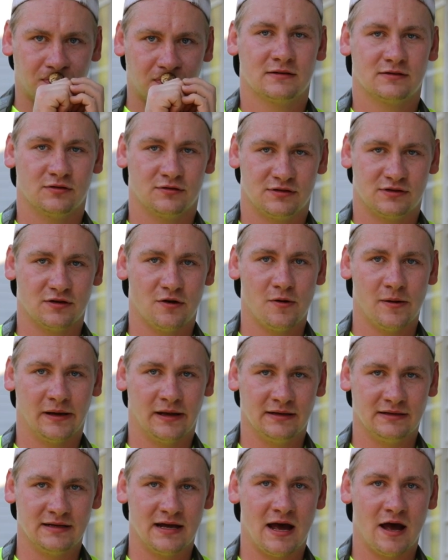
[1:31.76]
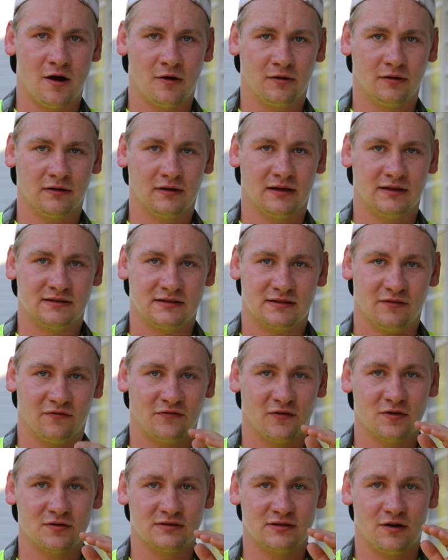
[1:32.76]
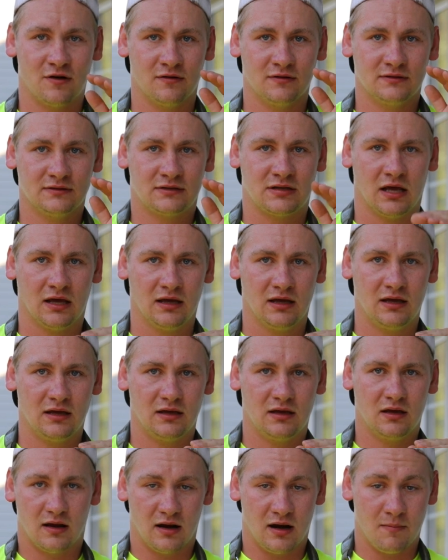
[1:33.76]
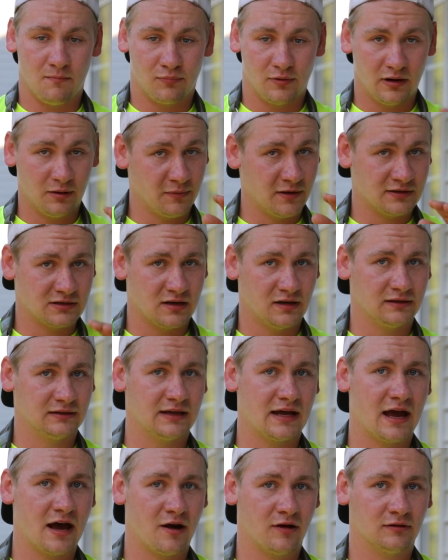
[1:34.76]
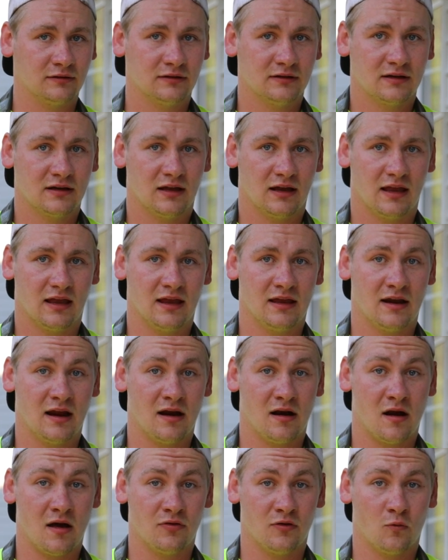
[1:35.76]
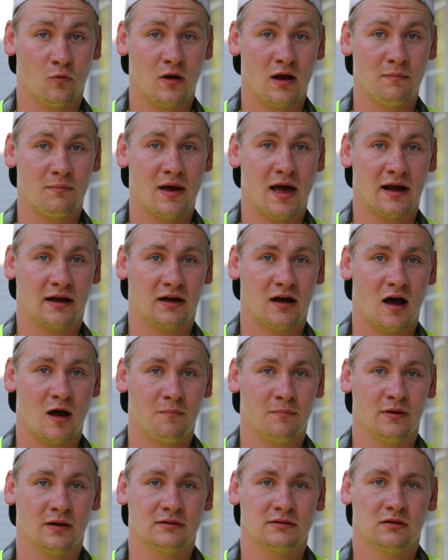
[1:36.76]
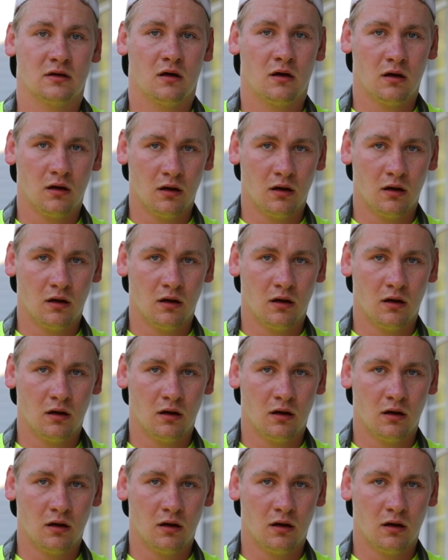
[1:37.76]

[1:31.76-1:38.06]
So slowing it down, it's the first note, and I'm bringing my tongue down, and then on the way back up, it's.